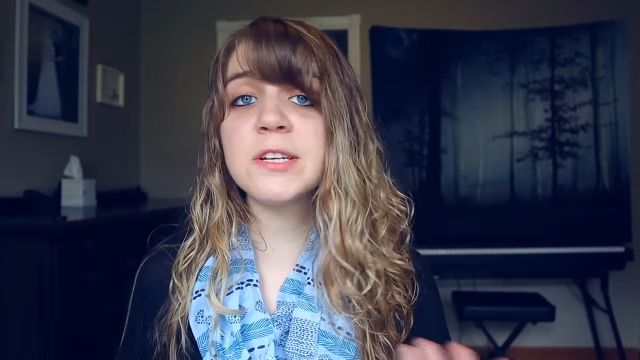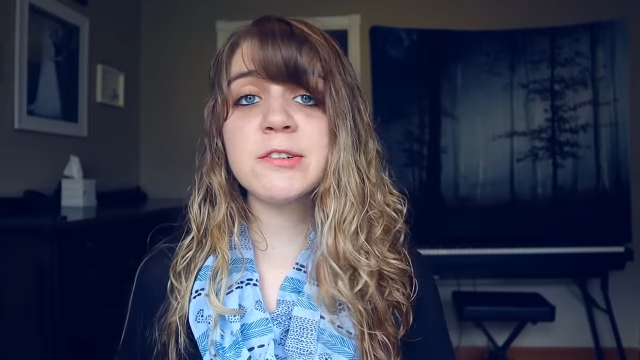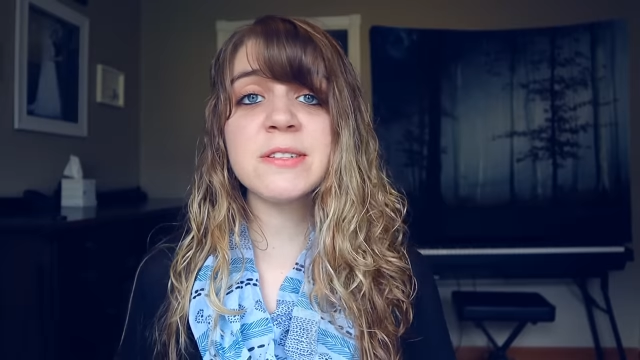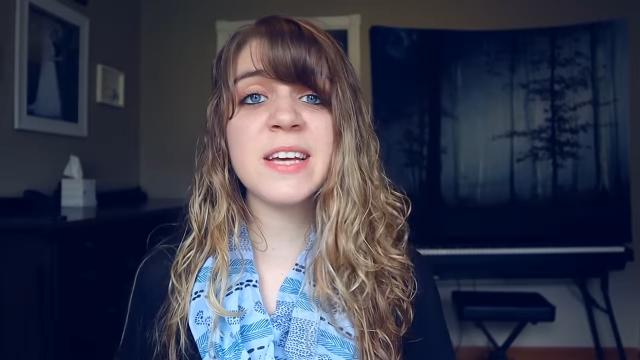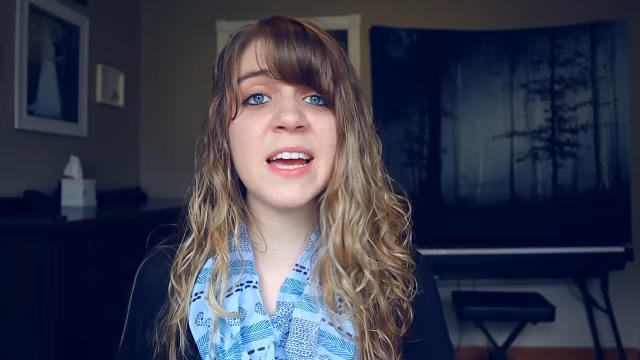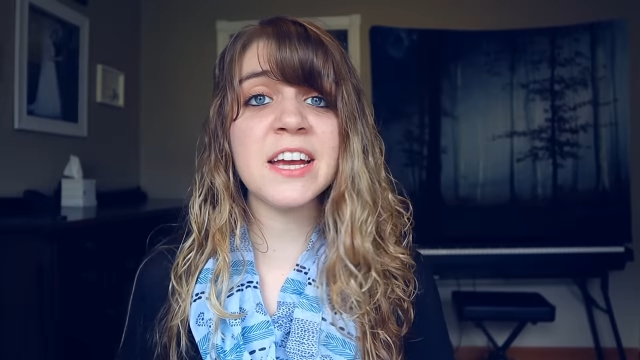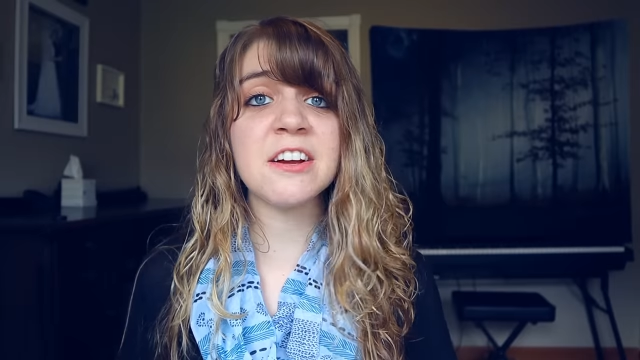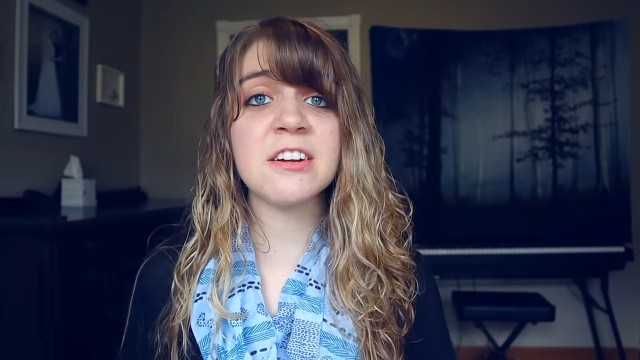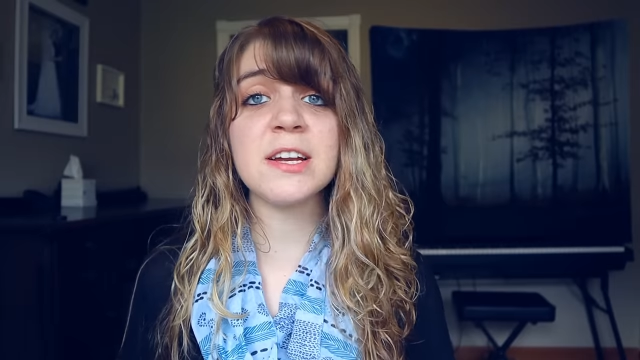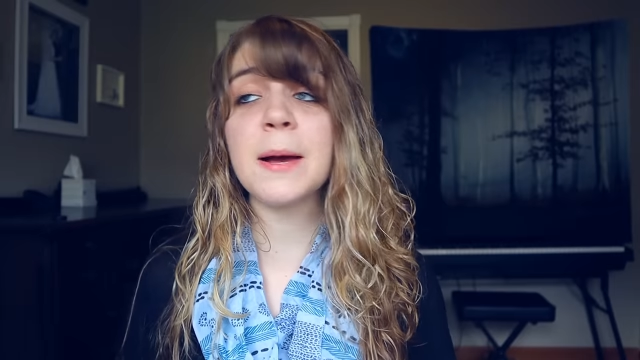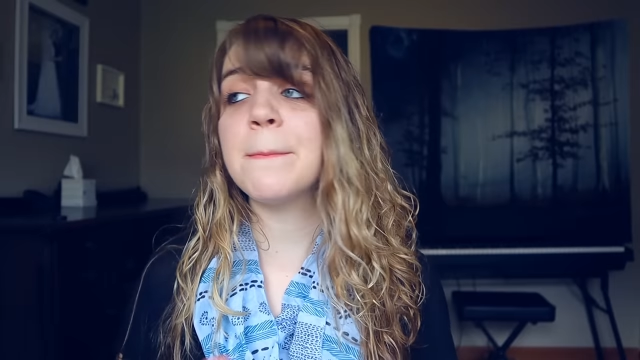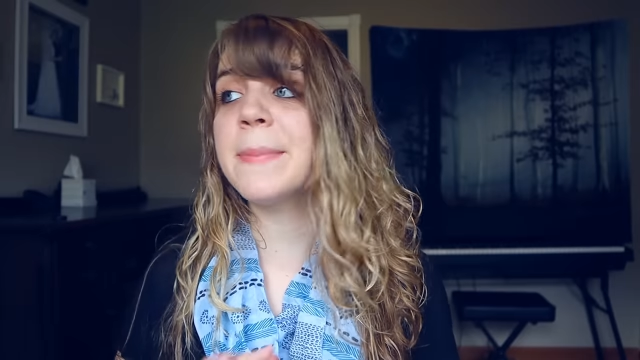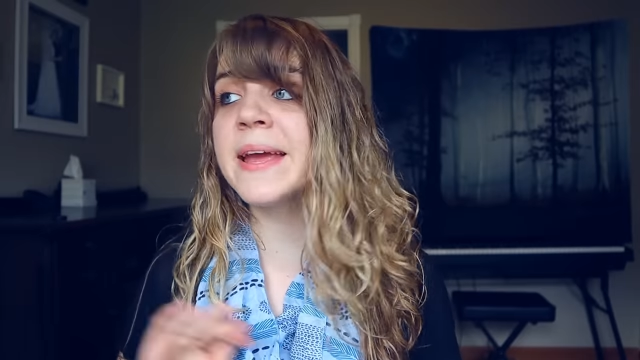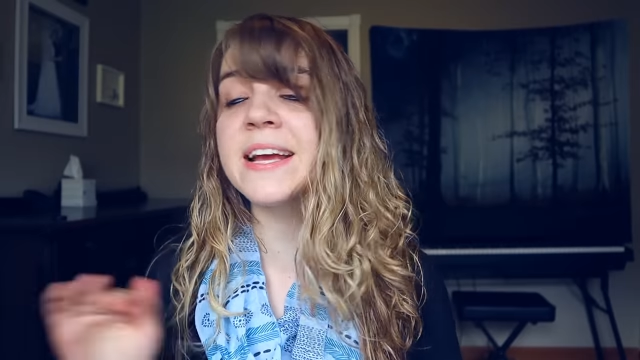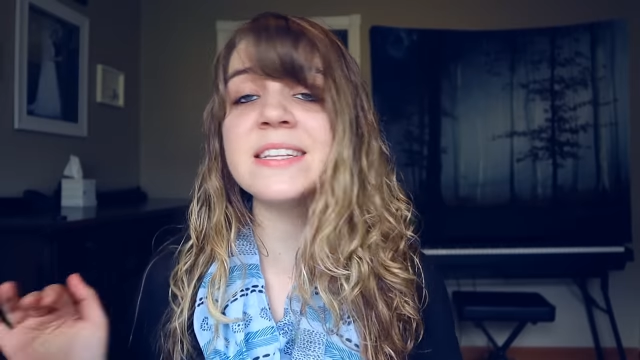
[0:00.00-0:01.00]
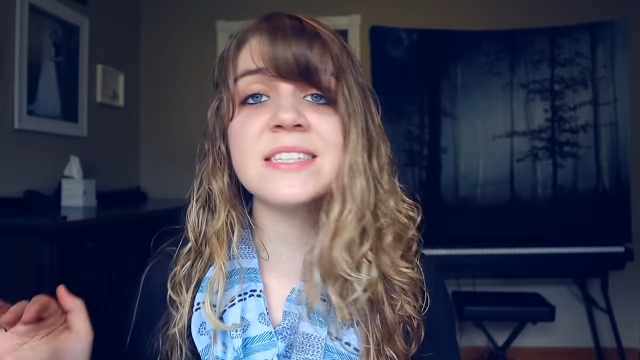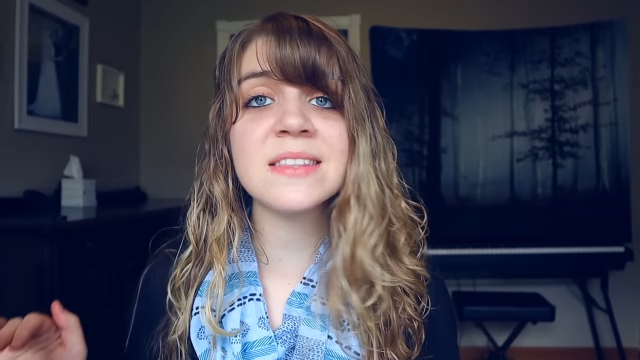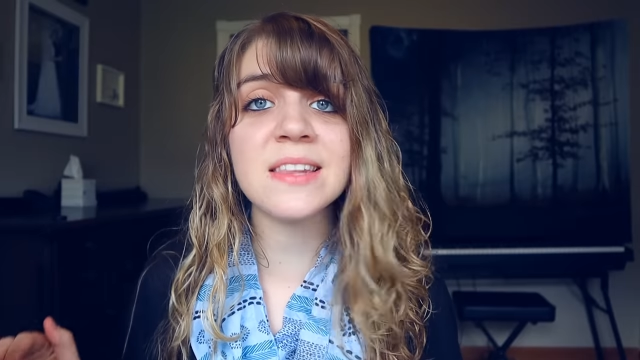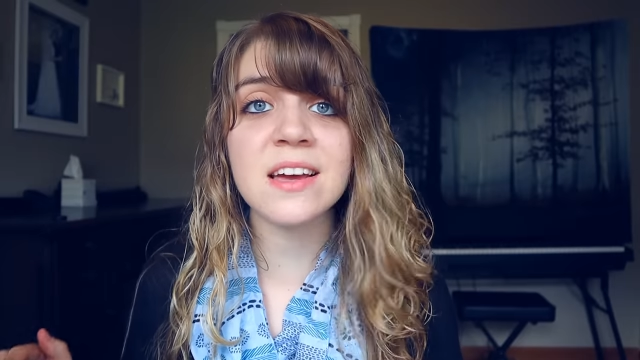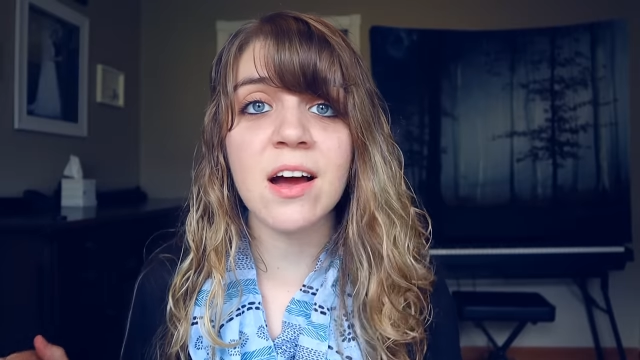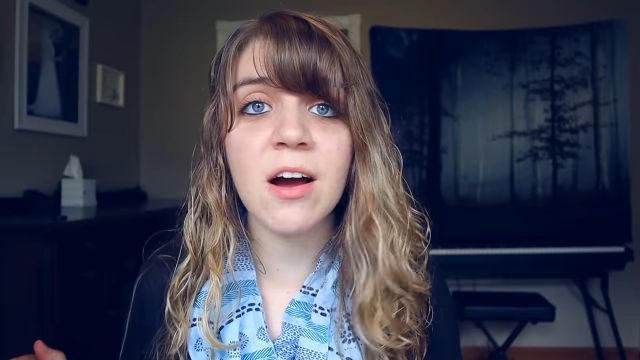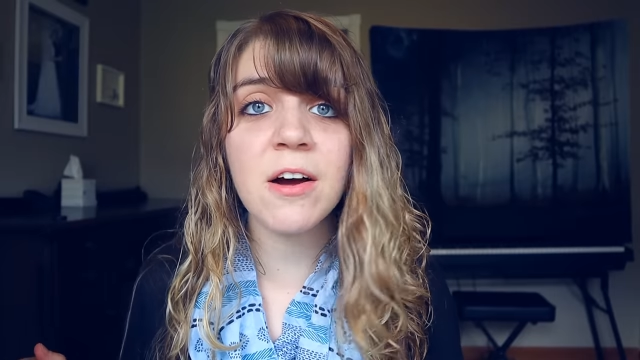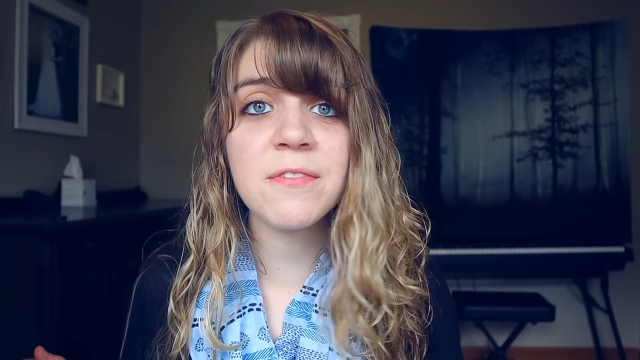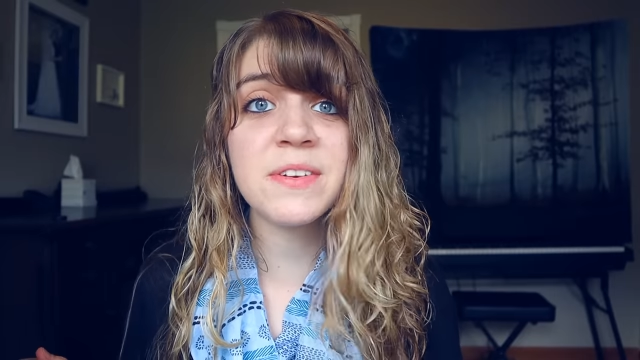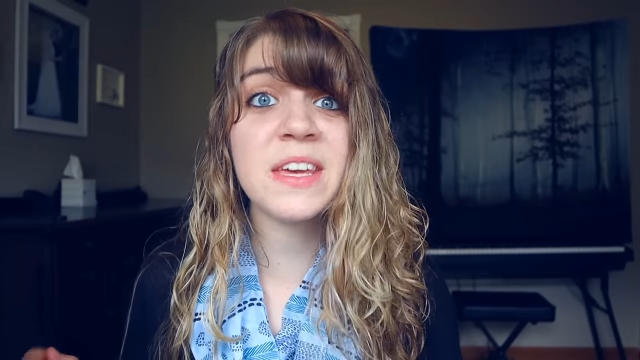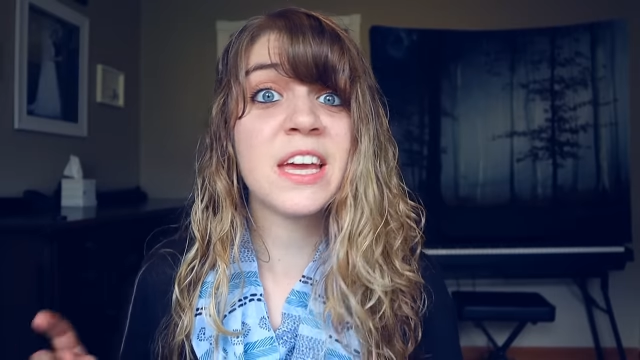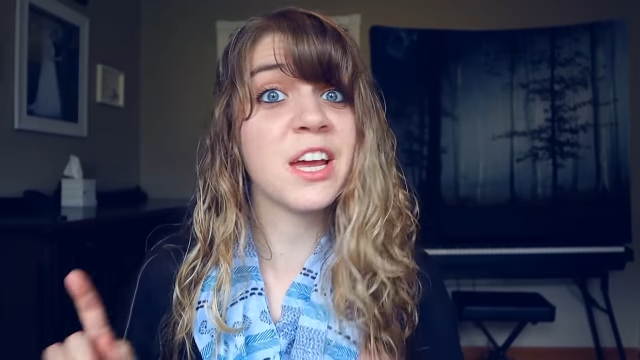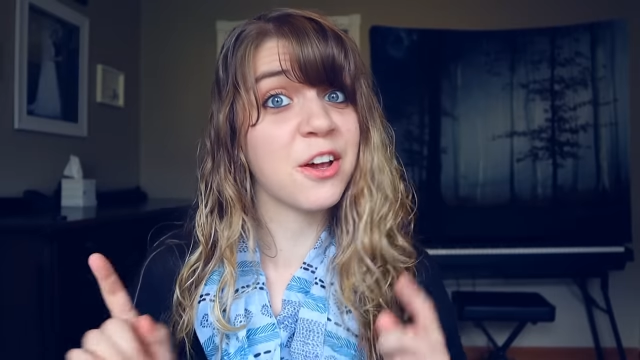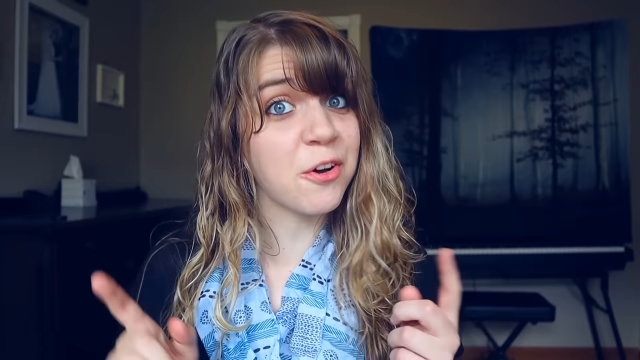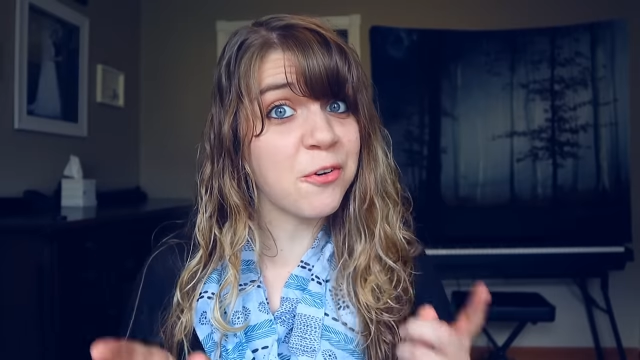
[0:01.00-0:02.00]
when you're tired, abandon the
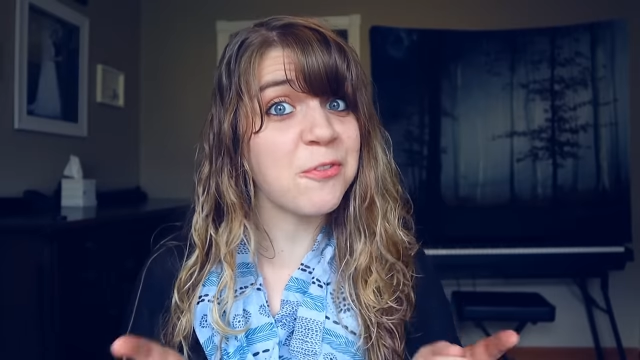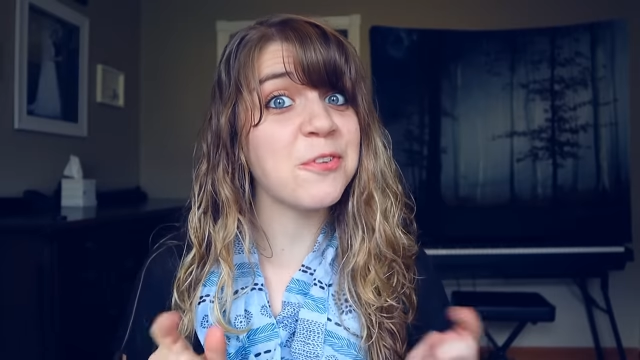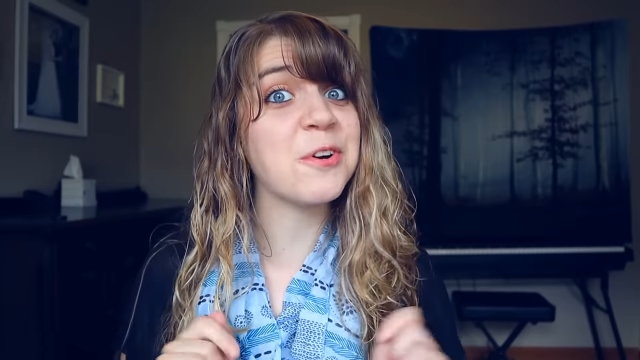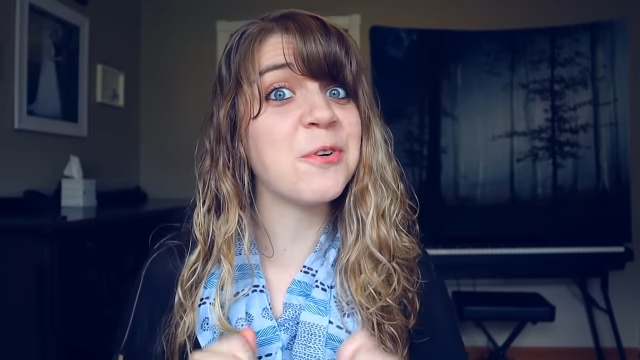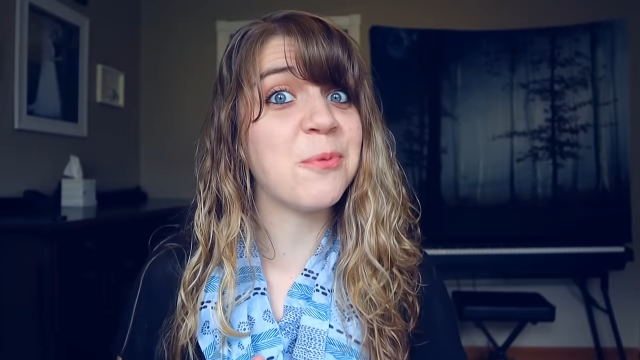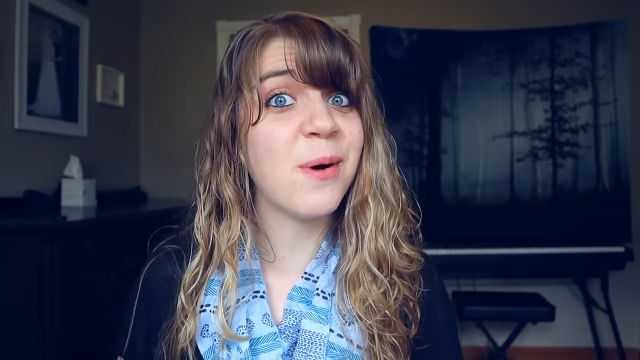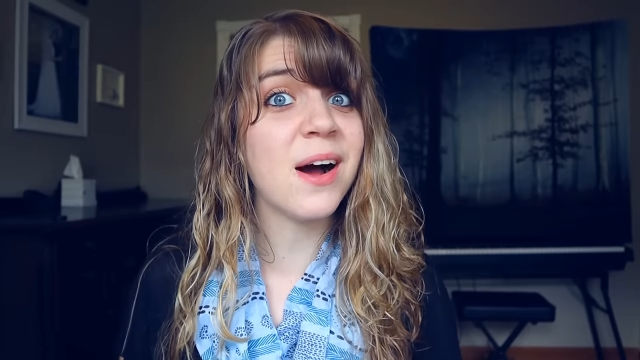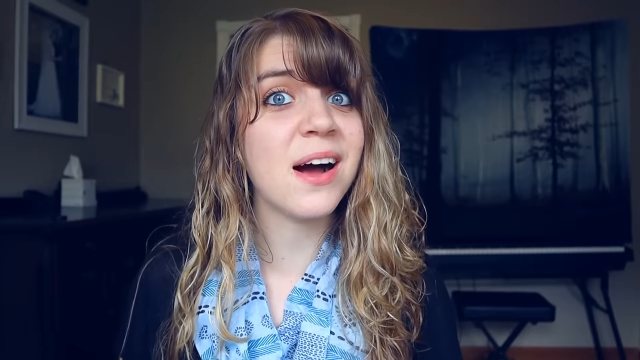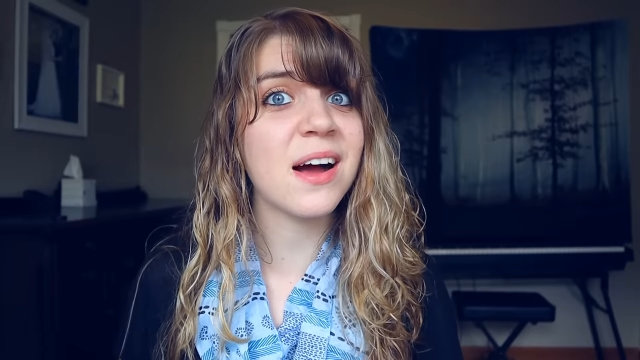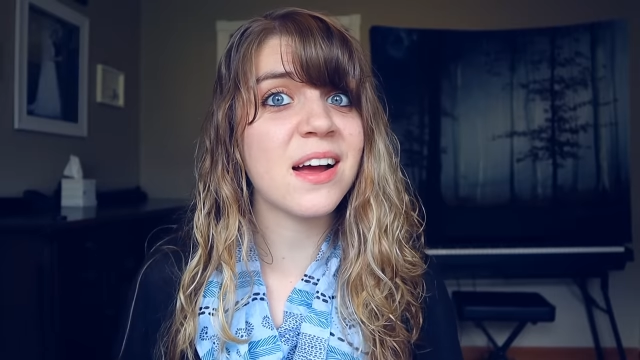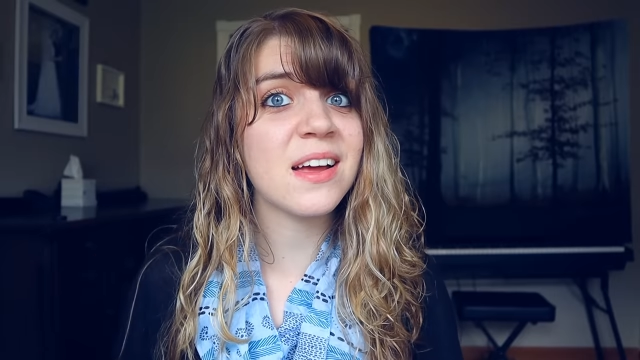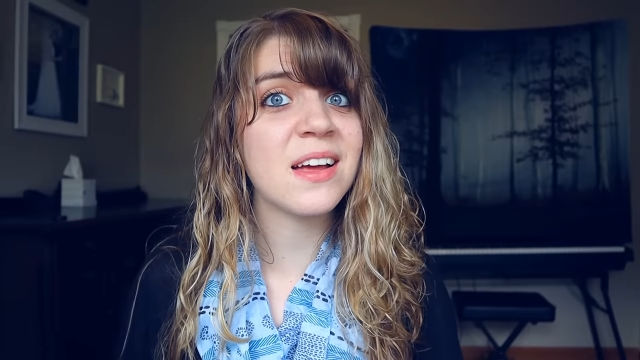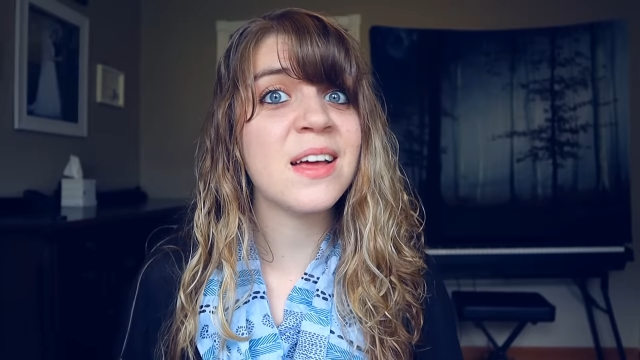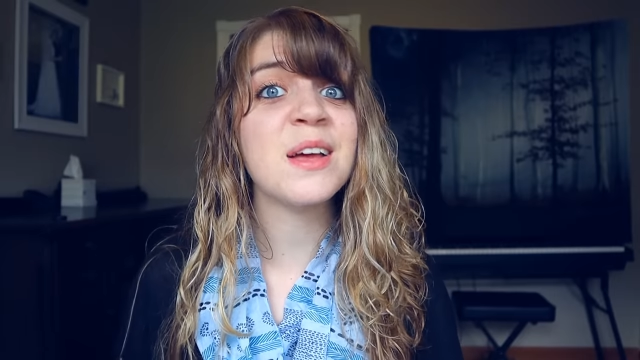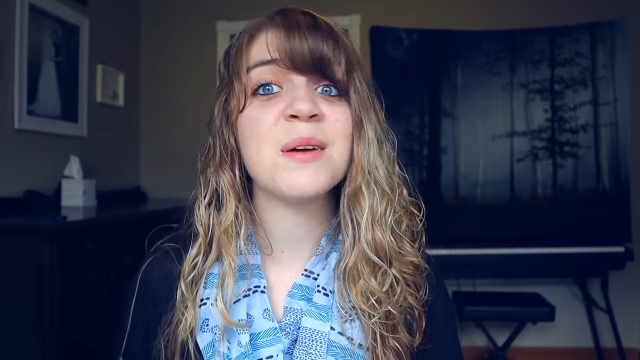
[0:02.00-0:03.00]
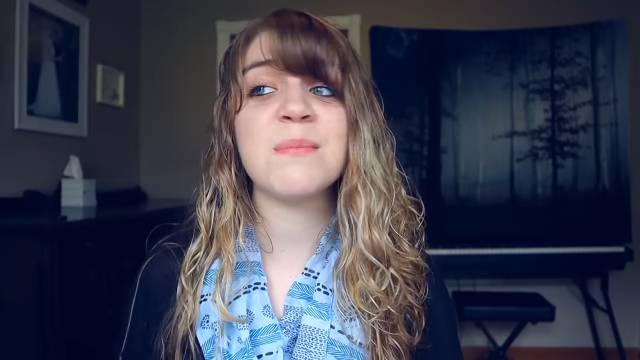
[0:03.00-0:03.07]
coffee and go for a walk.